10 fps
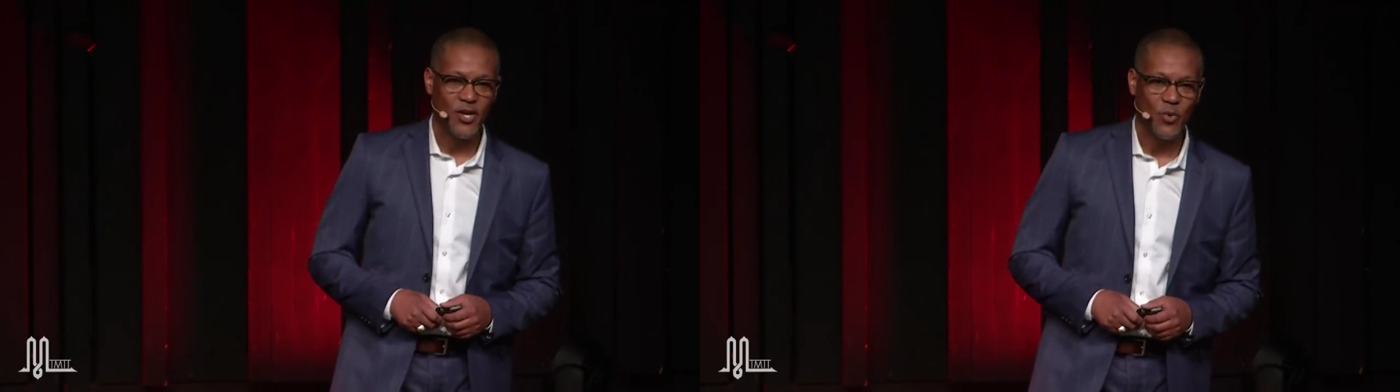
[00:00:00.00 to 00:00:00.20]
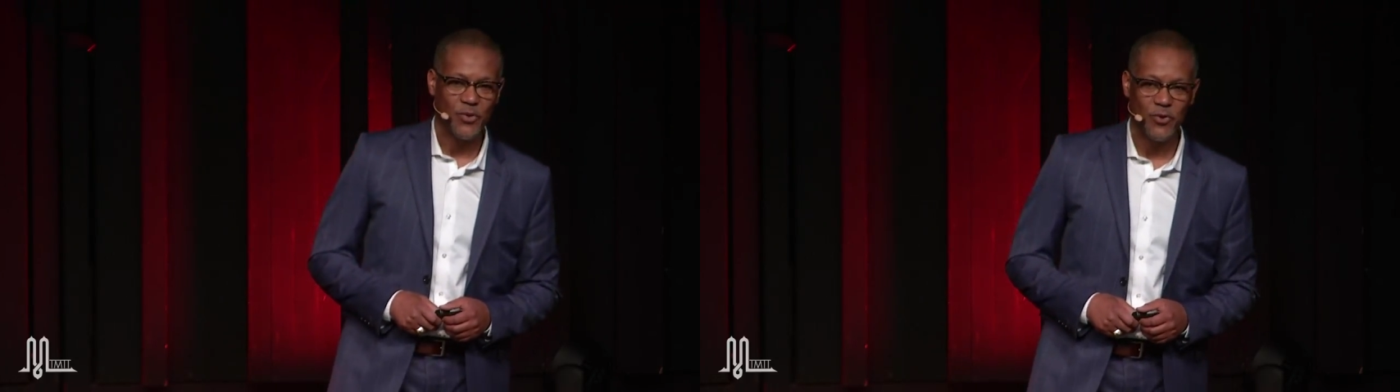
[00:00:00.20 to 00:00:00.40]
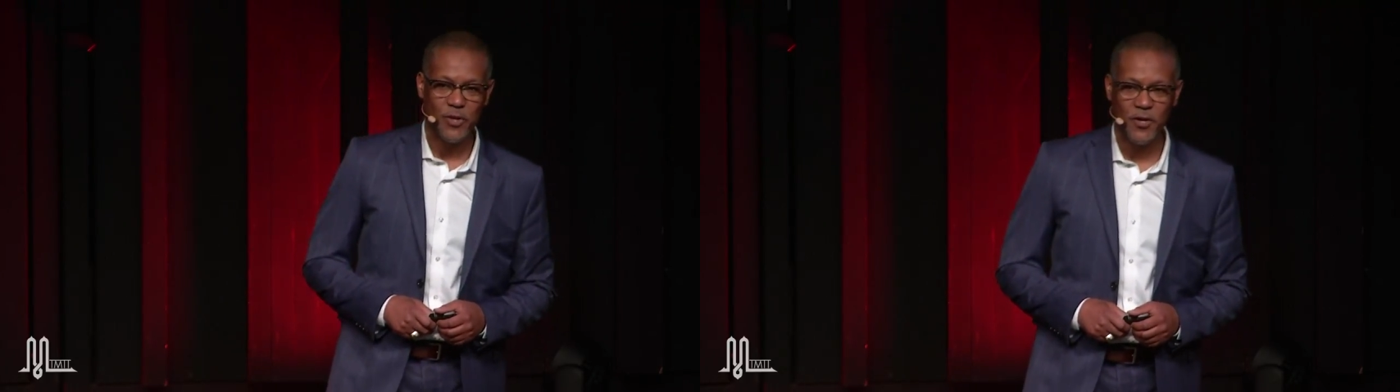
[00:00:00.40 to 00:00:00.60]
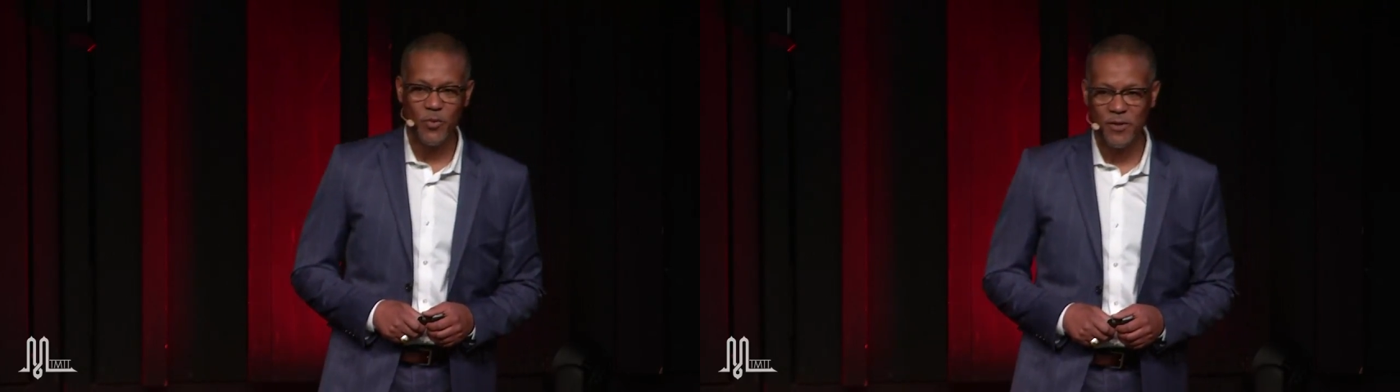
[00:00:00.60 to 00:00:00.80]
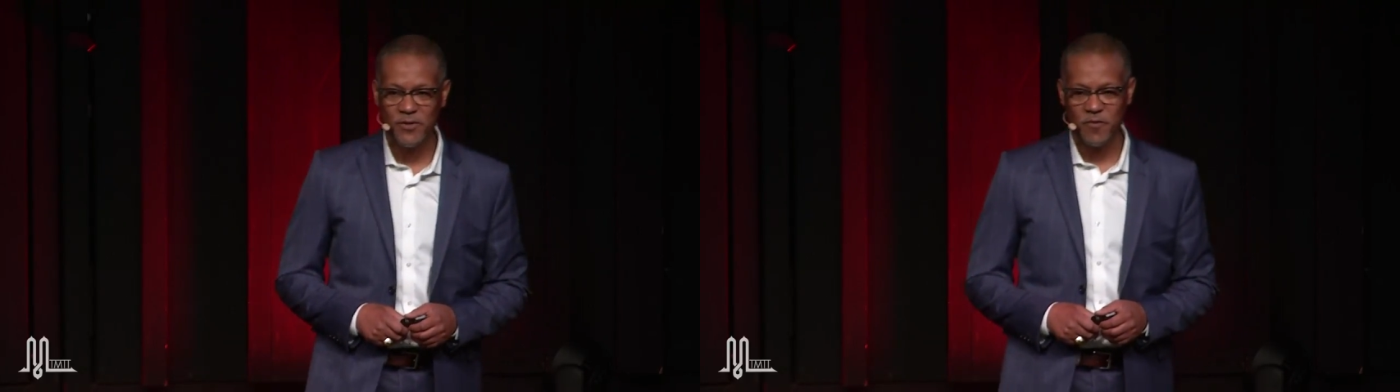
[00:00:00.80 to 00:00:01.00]
with the greeting
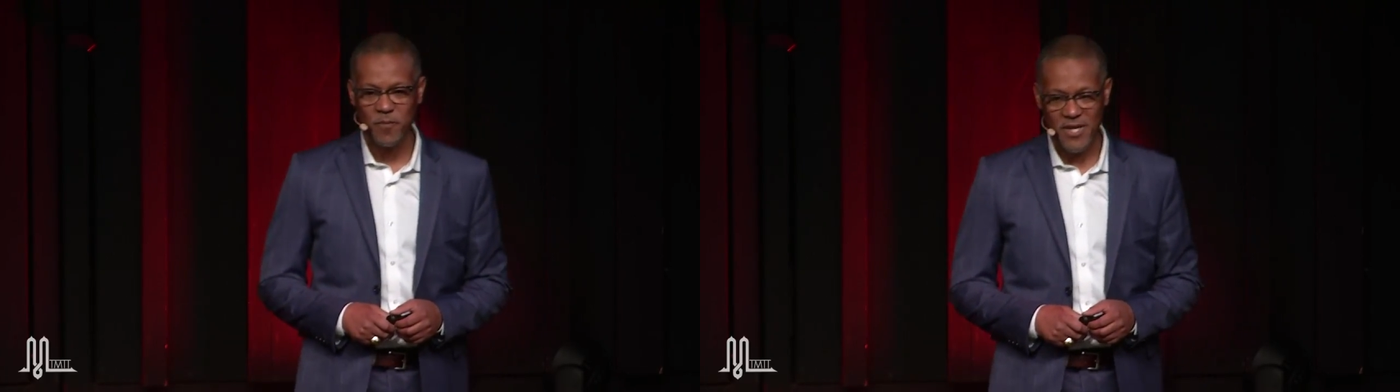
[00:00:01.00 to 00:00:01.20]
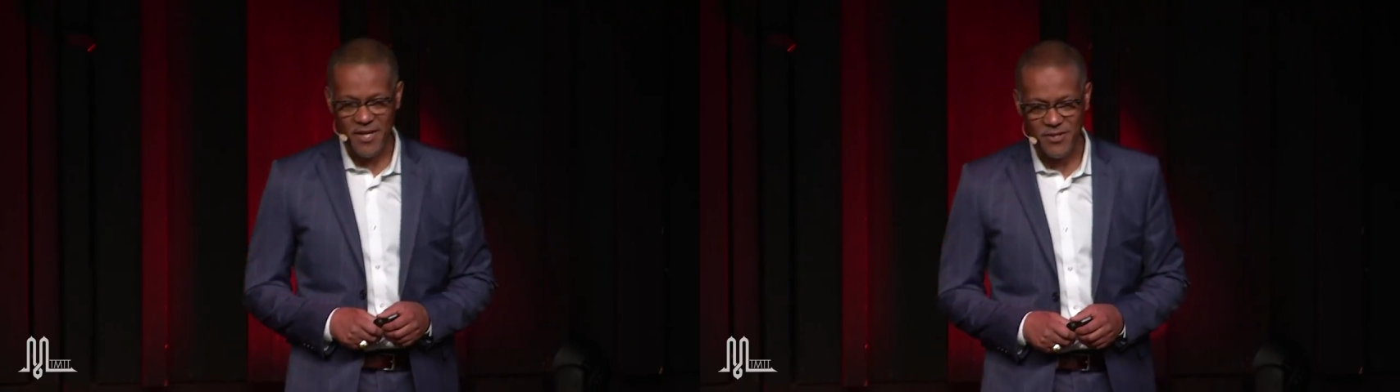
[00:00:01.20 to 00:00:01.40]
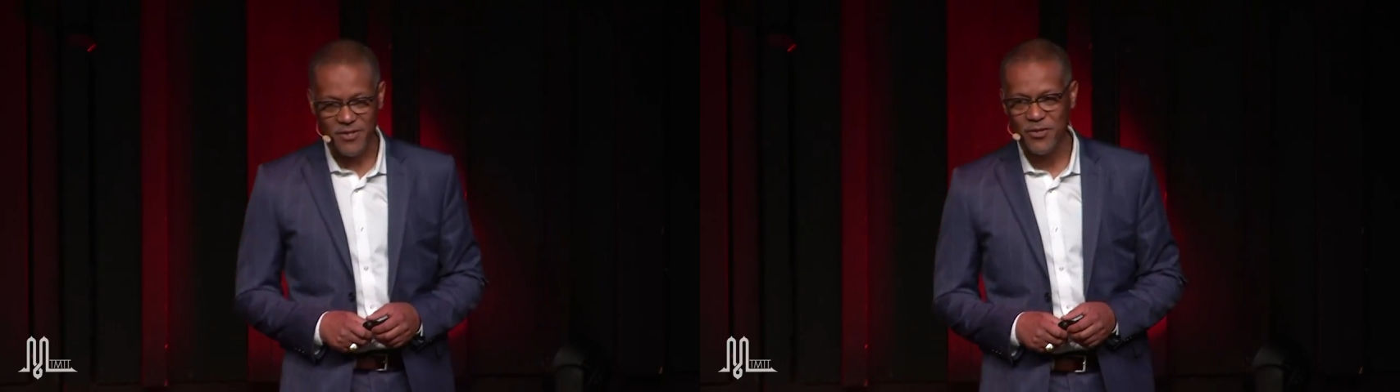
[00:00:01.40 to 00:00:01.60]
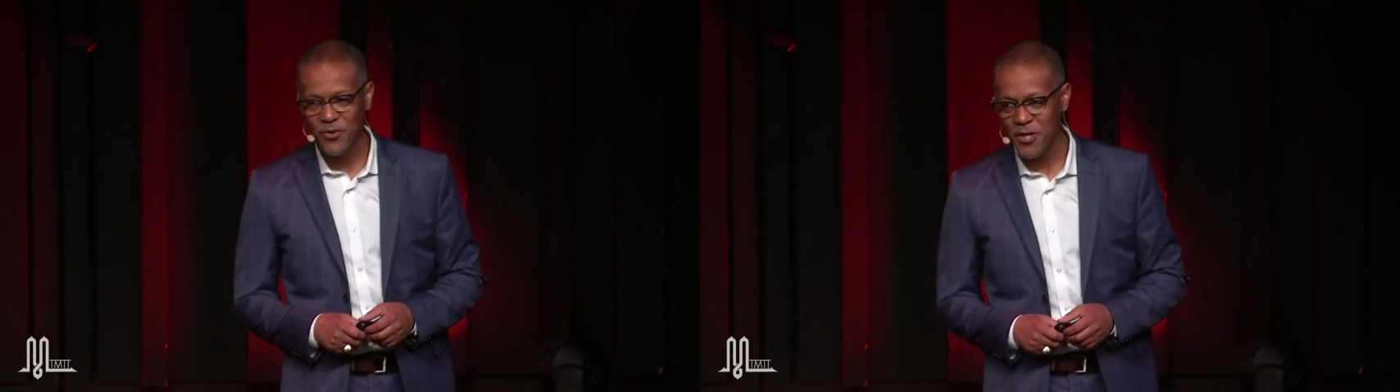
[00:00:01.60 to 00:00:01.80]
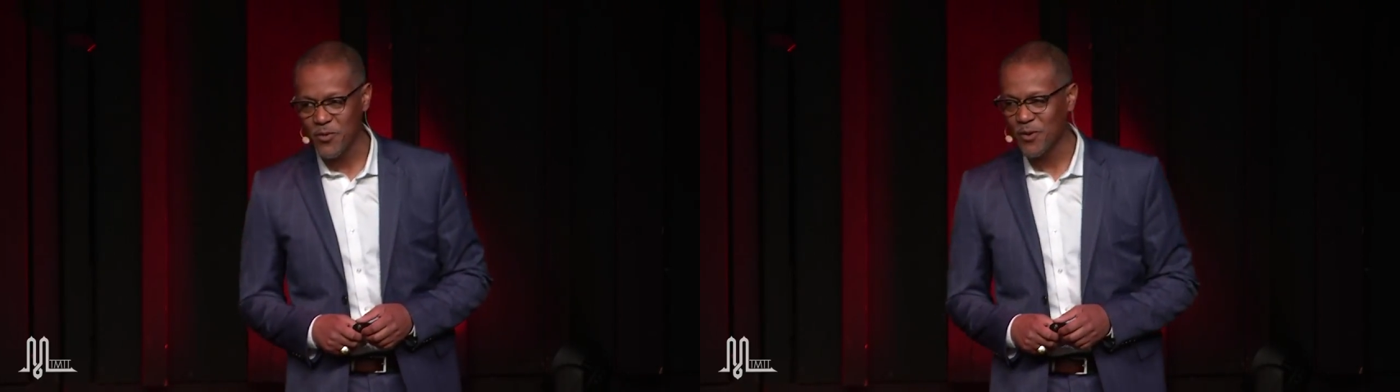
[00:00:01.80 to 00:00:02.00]
words of peace, the
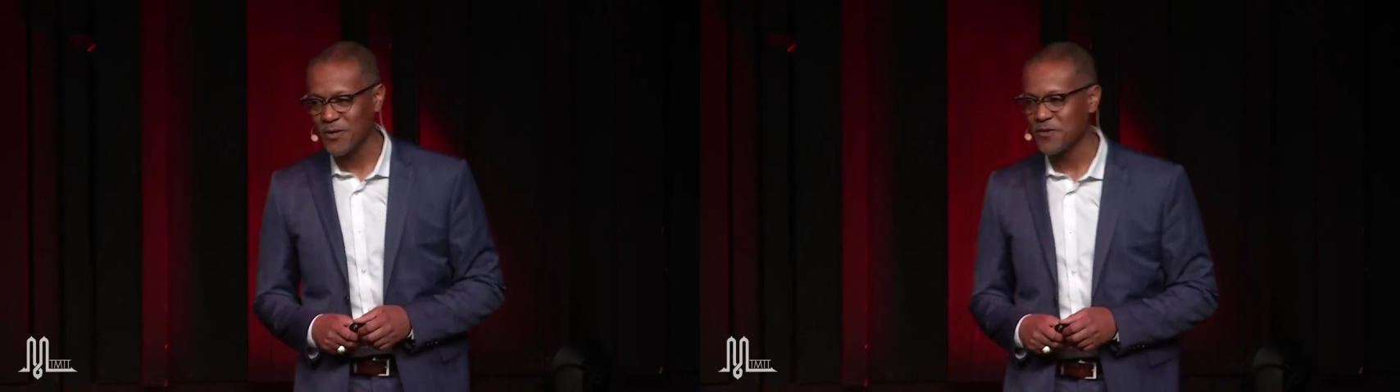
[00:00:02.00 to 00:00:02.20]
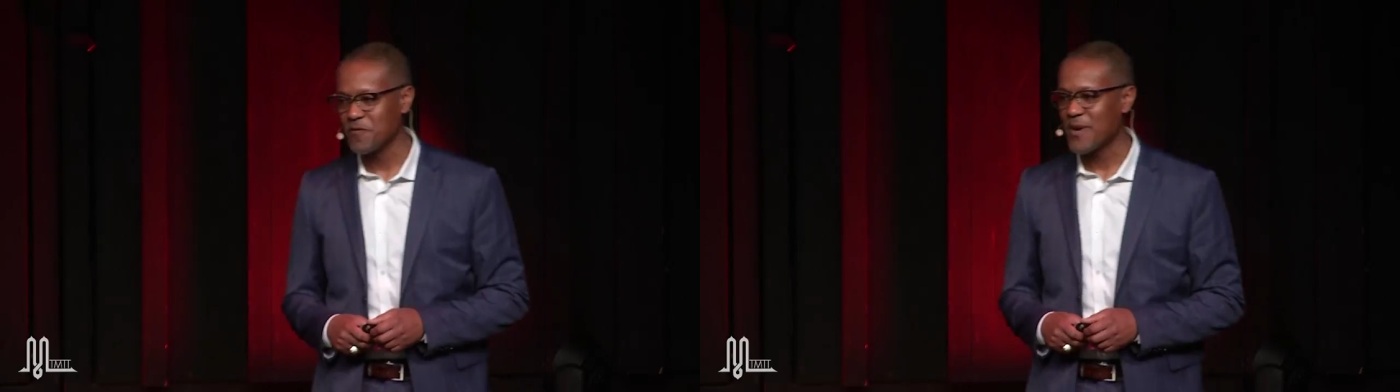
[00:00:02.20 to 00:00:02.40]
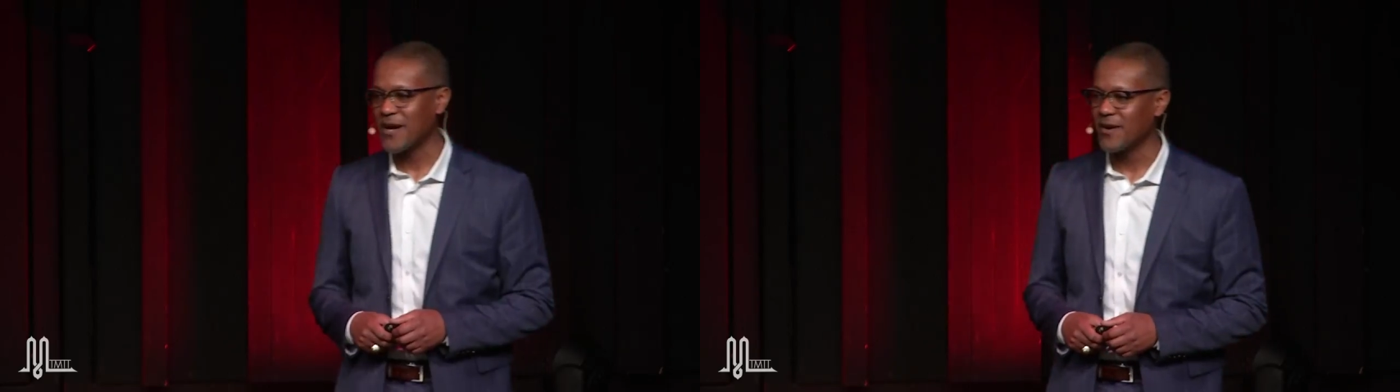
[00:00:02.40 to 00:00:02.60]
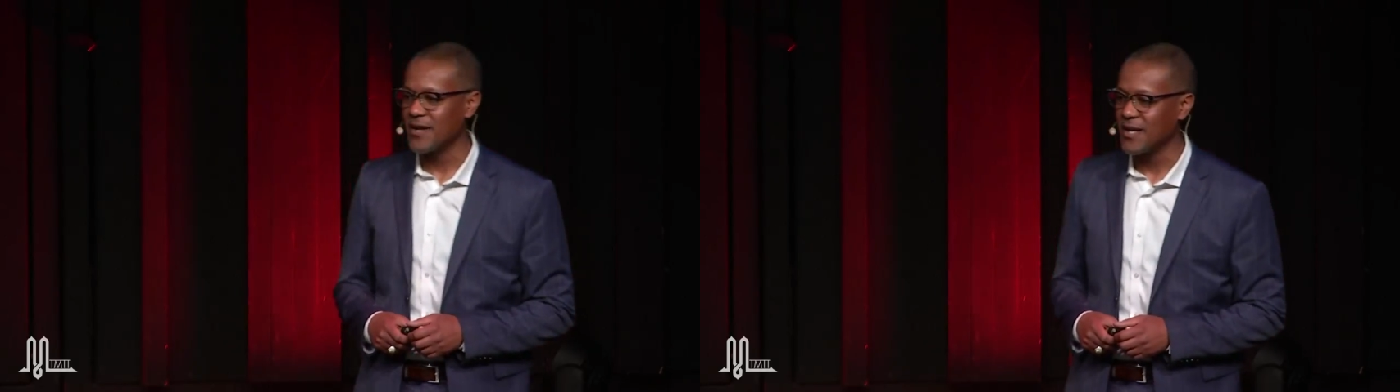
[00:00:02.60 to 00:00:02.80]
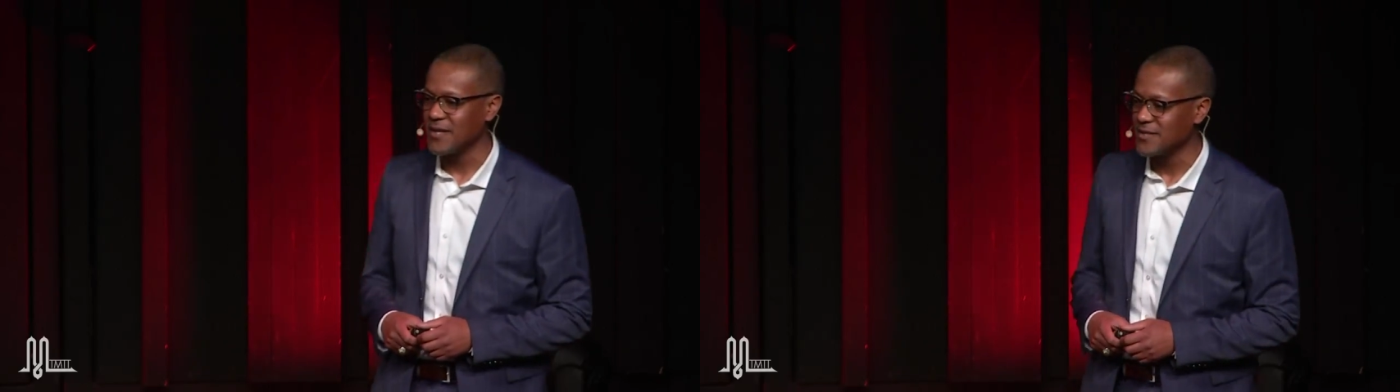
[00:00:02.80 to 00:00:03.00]
greeting words of
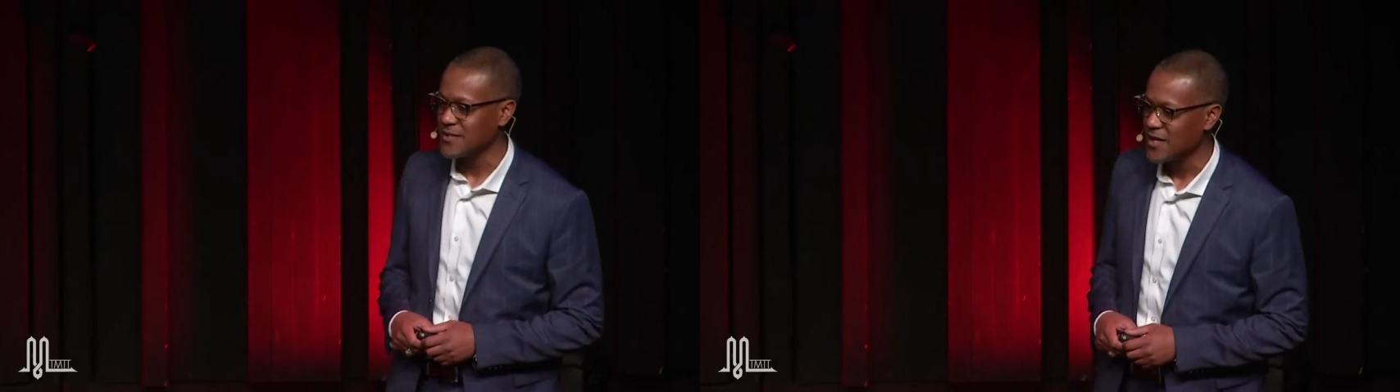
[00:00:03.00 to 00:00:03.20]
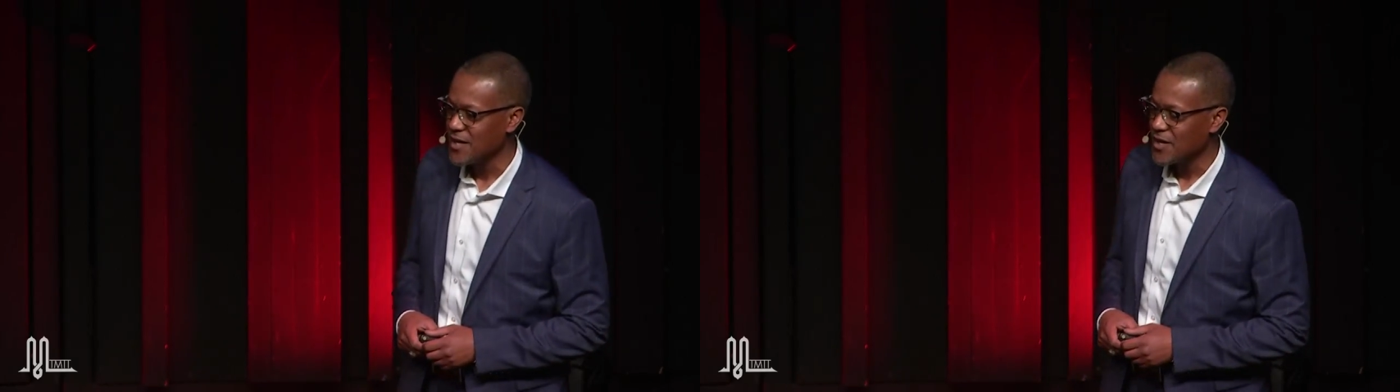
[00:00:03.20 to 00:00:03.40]
paradise,